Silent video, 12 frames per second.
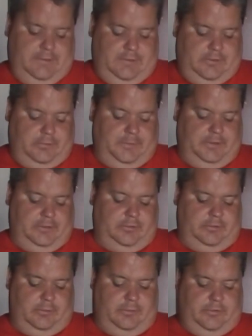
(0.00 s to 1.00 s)
Because Michael
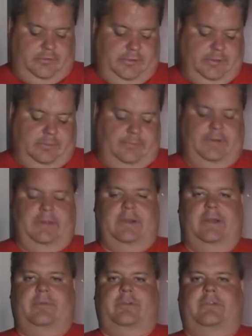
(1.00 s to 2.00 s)
Stone is the only
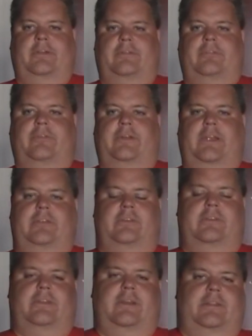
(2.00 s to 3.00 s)
unrestricted free
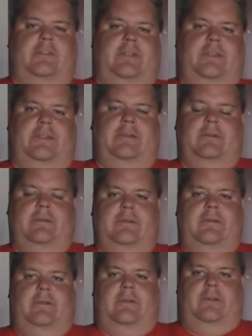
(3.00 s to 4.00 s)
agent that the
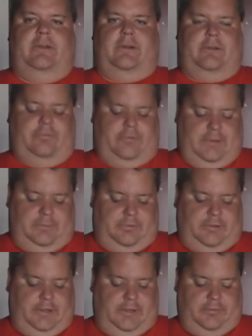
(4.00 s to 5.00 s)
Calgary Flames
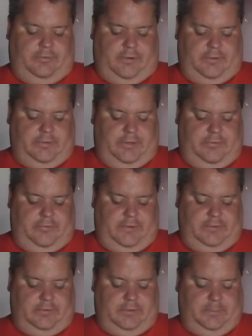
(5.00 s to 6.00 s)
have on
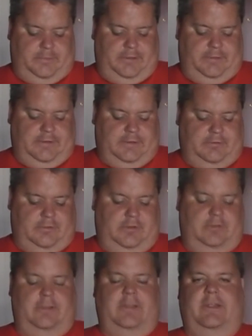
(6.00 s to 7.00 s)
defense that played last
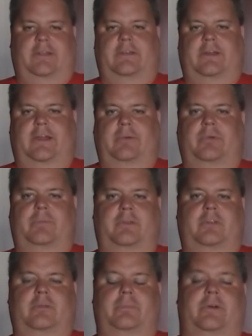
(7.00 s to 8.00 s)
season. And I wouldn't be
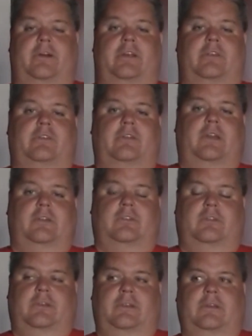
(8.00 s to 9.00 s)
surprised,
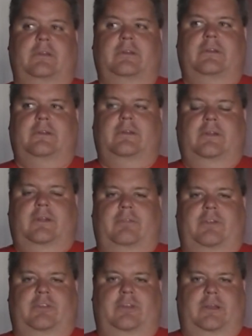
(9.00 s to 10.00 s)
actually, if
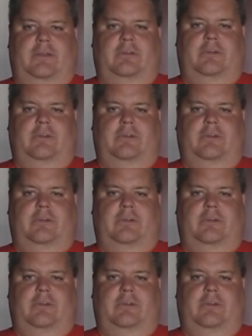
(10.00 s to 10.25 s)
he signed it to